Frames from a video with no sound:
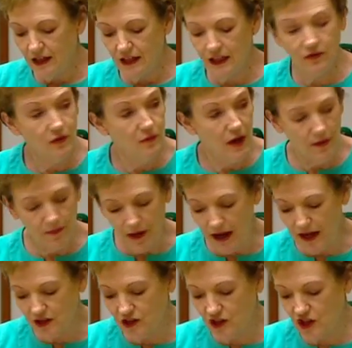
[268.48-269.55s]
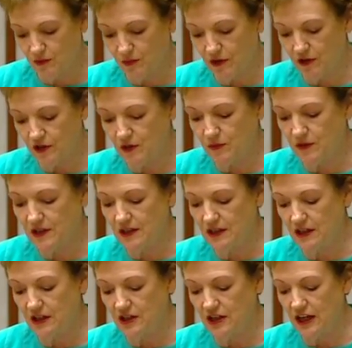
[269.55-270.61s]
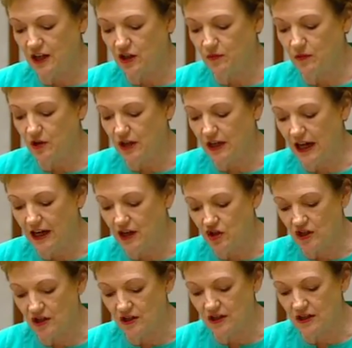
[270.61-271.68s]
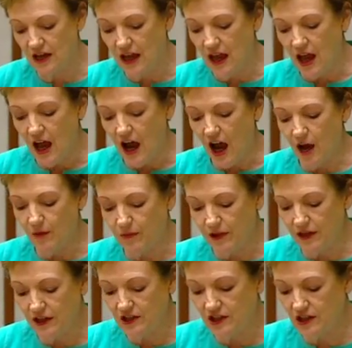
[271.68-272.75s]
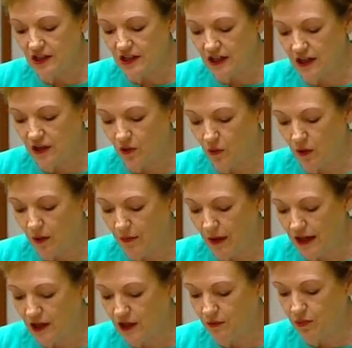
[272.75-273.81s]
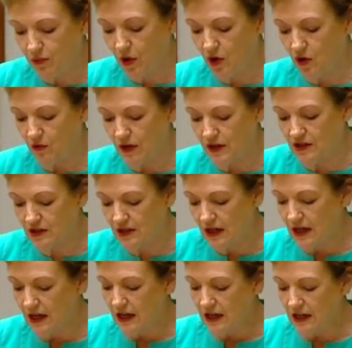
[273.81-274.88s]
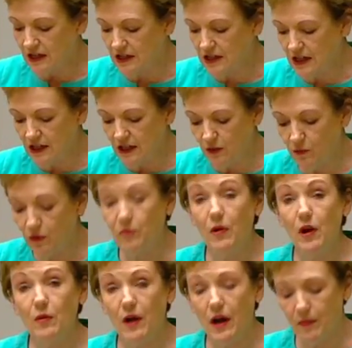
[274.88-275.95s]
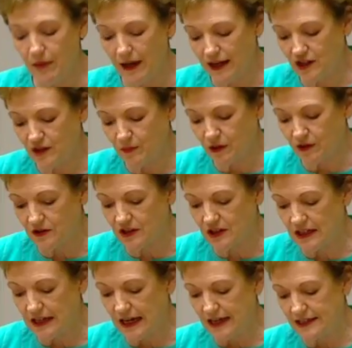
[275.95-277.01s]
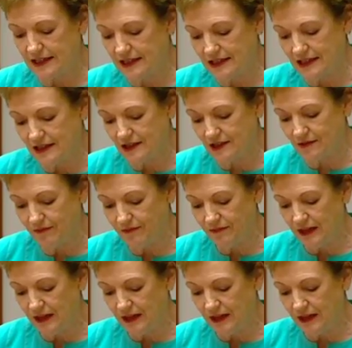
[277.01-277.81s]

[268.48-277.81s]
Given my past experience with cities and communications, I am pleased to see that we are making progress in dealing with mobile black spots in our cities.